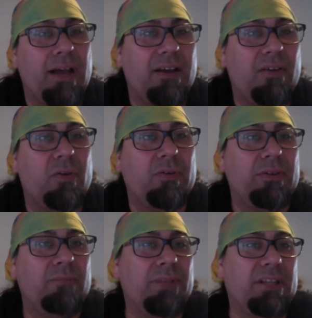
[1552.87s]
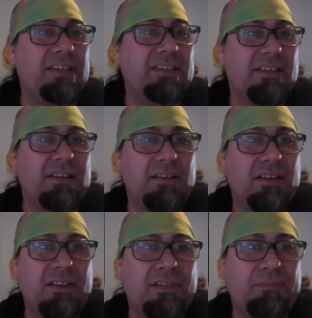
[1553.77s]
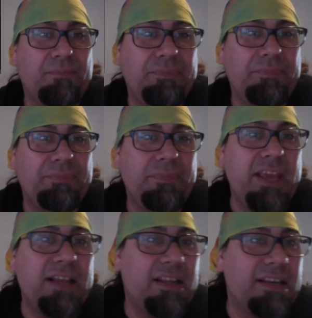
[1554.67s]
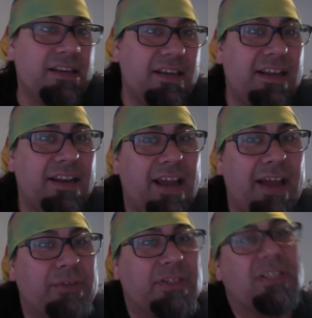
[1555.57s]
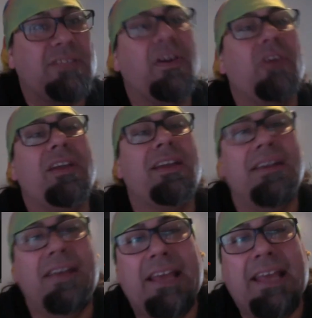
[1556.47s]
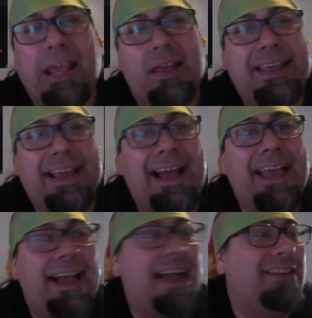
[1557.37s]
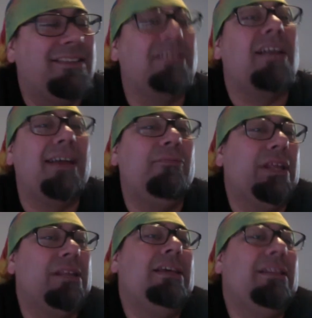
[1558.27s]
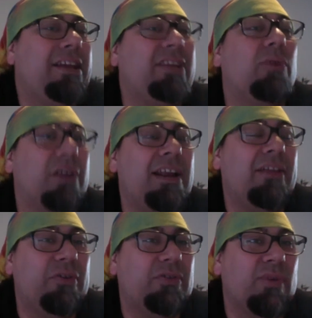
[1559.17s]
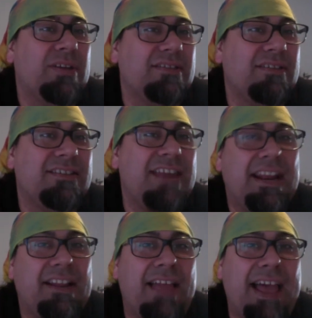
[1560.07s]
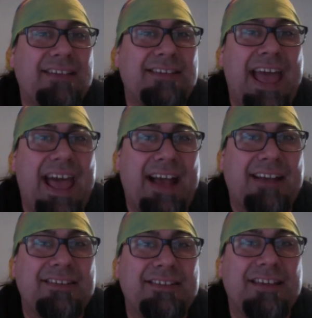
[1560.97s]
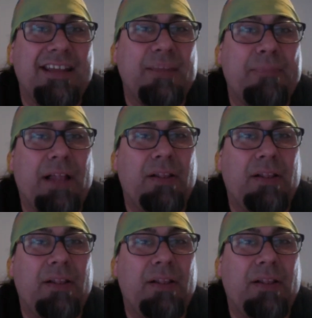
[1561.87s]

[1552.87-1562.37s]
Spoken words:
old buildings in England, and I was just very I really liked working on those ones. The stained glass axe and the bell